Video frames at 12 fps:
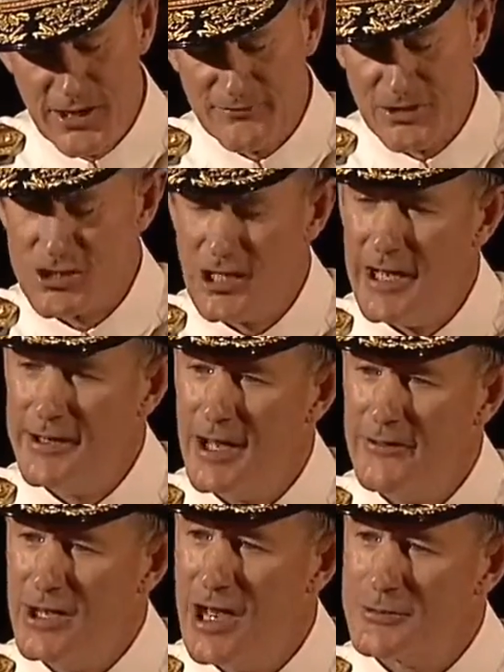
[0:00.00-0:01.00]
you have to slide
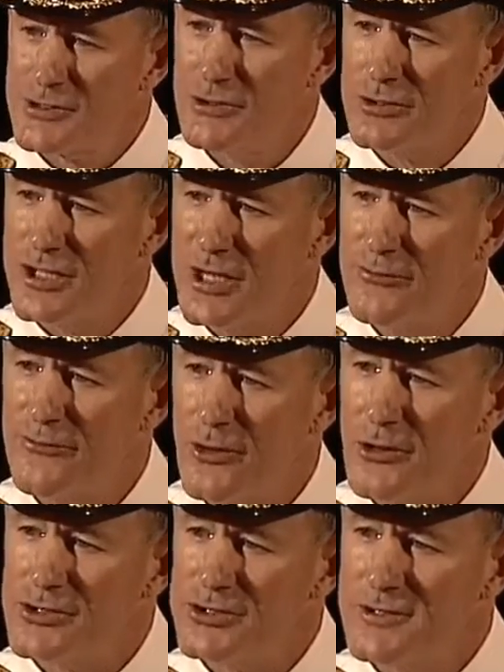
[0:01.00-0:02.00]
down the obstacles head
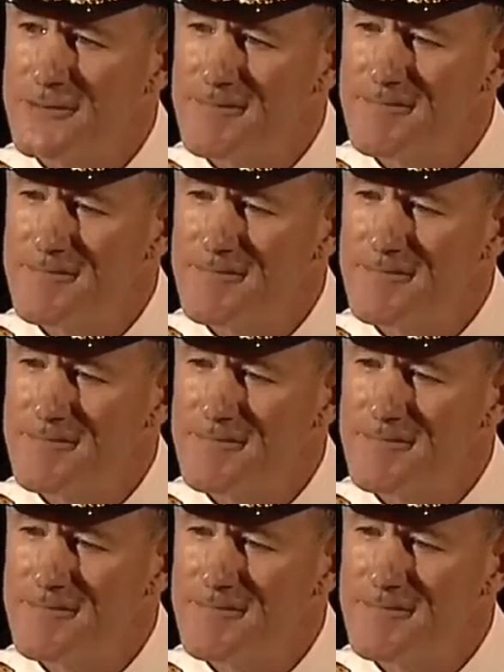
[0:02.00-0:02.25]
first.